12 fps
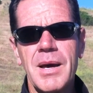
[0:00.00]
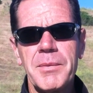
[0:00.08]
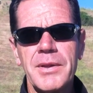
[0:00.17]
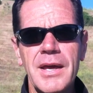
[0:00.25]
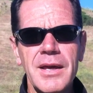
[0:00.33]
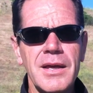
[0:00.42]
I
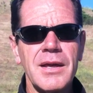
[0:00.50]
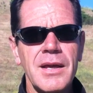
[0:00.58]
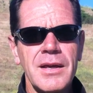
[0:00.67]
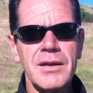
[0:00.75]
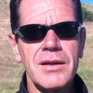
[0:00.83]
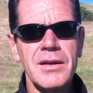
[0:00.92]
mean, they,
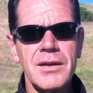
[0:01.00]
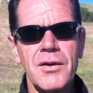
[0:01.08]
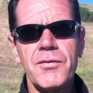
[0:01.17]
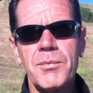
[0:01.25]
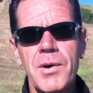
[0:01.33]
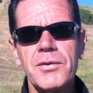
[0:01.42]
you know,
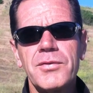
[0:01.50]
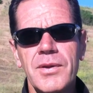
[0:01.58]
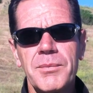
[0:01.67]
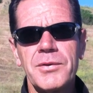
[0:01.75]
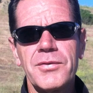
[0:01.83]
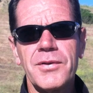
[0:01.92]
for most of
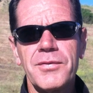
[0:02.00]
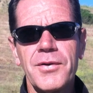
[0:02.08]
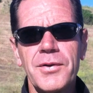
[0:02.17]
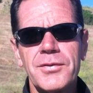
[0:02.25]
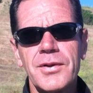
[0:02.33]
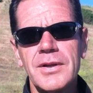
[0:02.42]
them, it's their
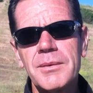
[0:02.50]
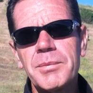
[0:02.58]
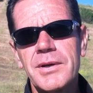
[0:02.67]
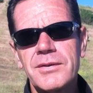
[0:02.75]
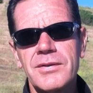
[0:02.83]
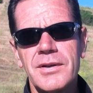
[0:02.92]
first
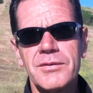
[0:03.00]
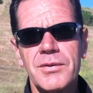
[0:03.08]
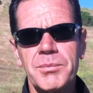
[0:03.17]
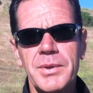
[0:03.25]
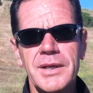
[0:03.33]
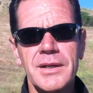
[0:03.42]
Olympics, and it's
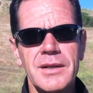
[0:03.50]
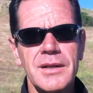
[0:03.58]
a big